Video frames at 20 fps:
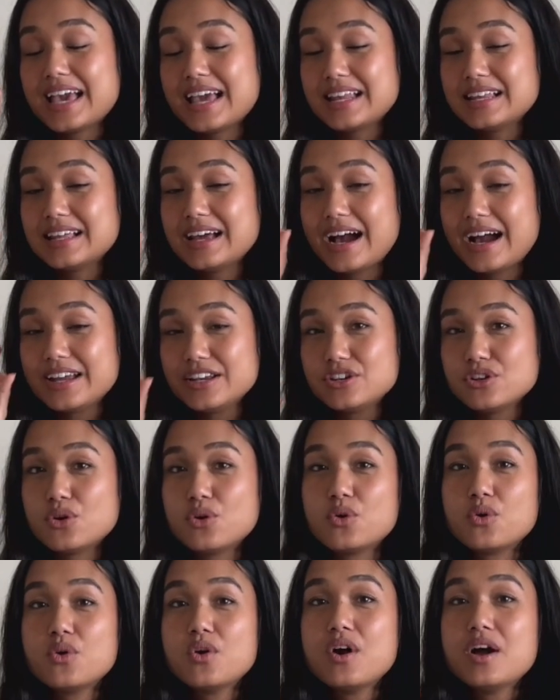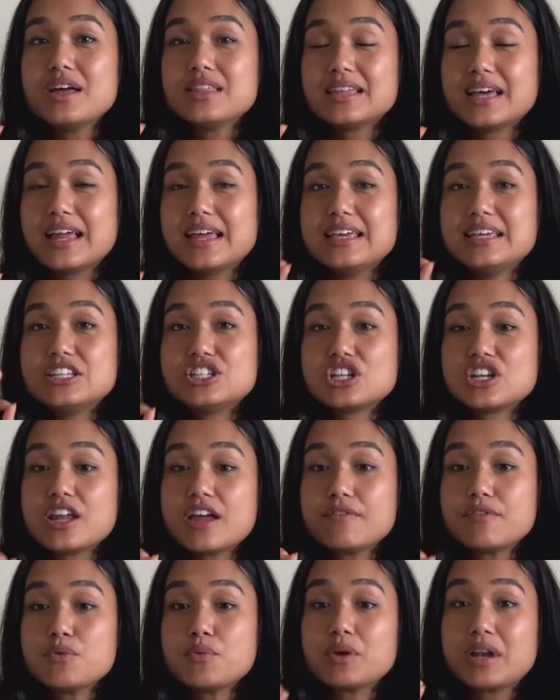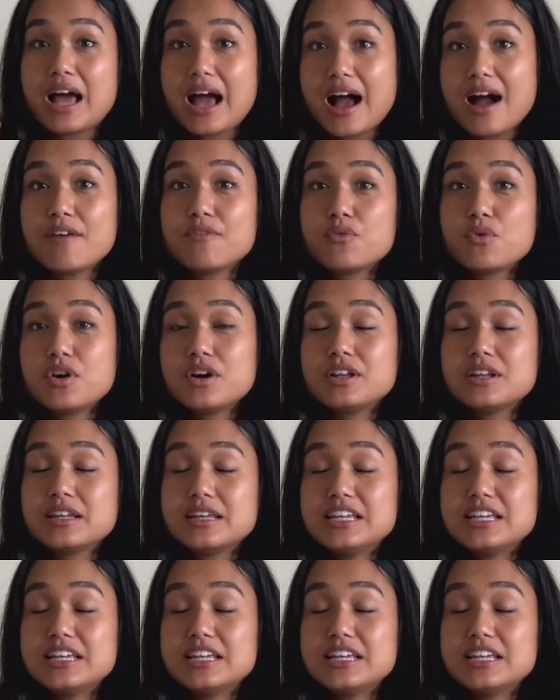And I know that each and every one have one.